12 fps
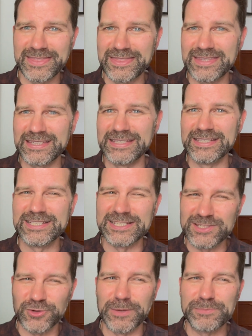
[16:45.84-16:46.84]
the
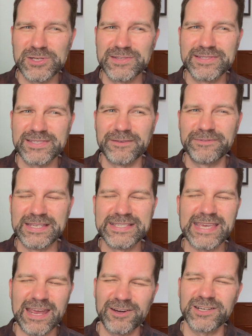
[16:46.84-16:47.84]
descriptions of these
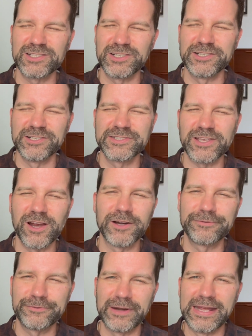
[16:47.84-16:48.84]
characters are
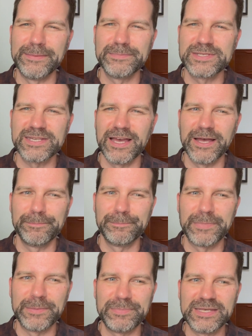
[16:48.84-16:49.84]
framed, um,
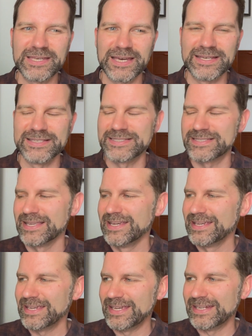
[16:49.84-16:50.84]
but because
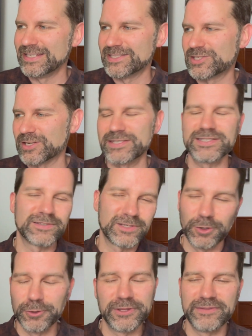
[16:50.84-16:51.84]
it is just
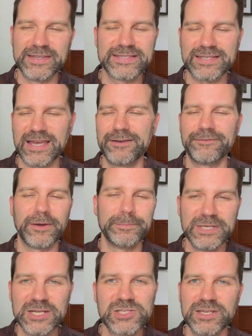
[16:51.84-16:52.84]
told in this kind of
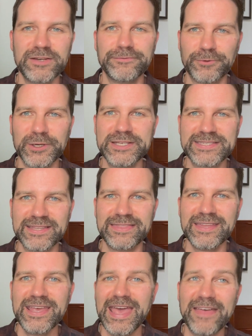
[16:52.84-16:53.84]
omniscient voice,
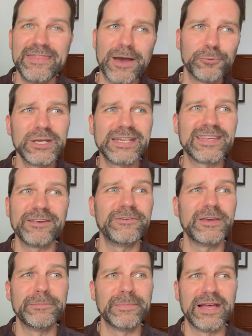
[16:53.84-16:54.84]
and and that wouldn't give
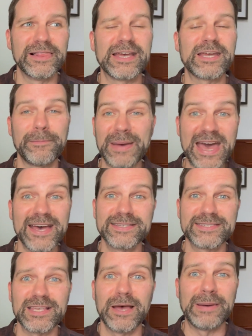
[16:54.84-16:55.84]
him a, uh, like a
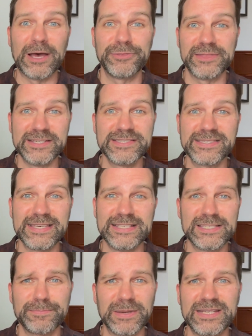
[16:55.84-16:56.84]
pass about these
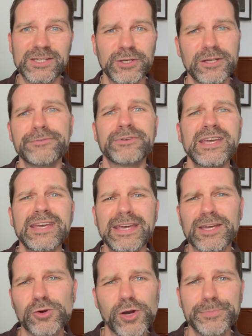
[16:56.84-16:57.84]
things, but he could have
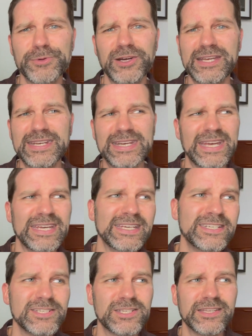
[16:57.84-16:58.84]
incorporated it
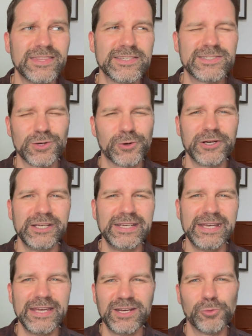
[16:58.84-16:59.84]
into the
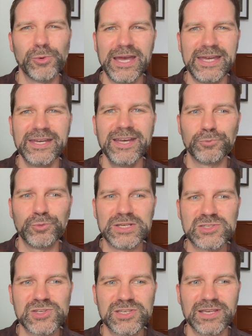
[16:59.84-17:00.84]
story in a way
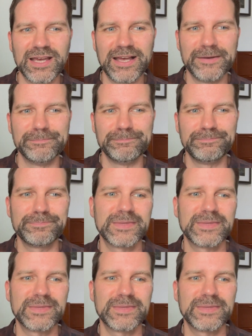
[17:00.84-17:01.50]
which um,